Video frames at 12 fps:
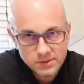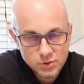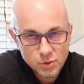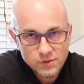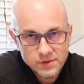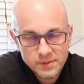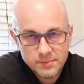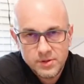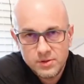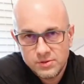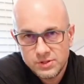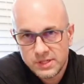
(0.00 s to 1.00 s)
During
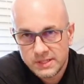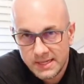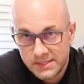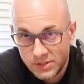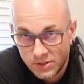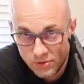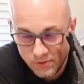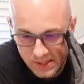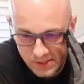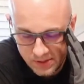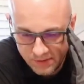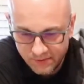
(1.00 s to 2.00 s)
music that's
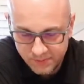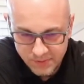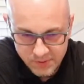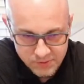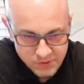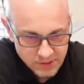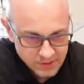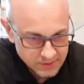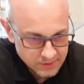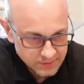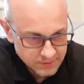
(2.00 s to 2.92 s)
aggressive music,